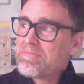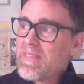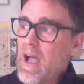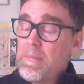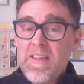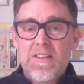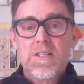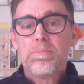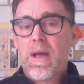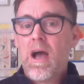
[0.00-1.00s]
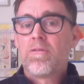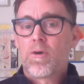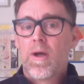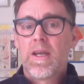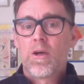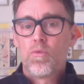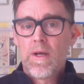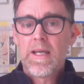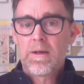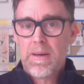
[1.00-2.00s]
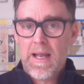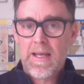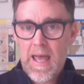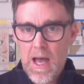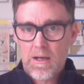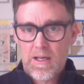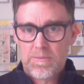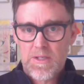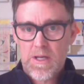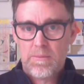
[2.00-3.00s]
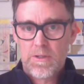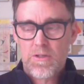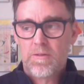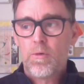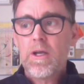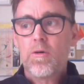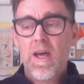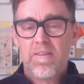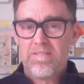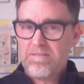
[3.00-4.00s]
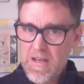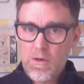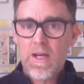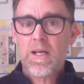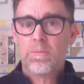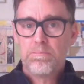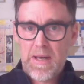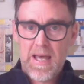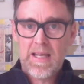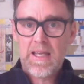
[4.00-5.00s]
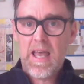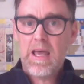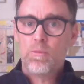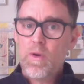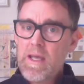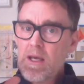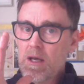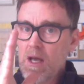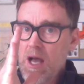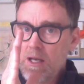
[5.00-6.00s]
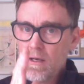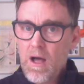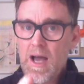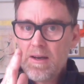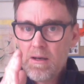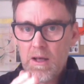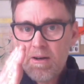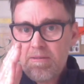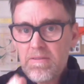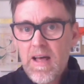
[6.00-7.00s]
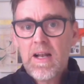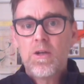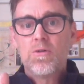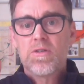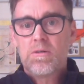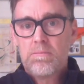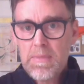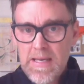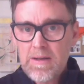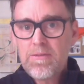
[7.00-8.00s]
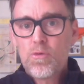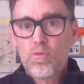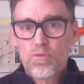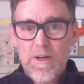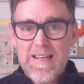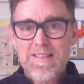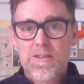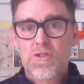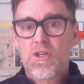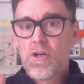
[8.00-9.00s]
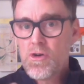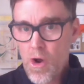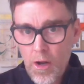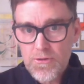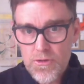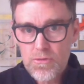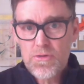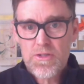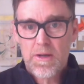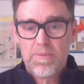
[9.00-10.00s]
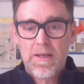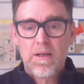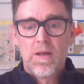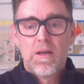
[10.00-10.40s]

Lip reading: I mean, that's the power of creating a really compelling outcome statement. So if we create a very compelling and we align a lot of values and meaningful reasons to not do something,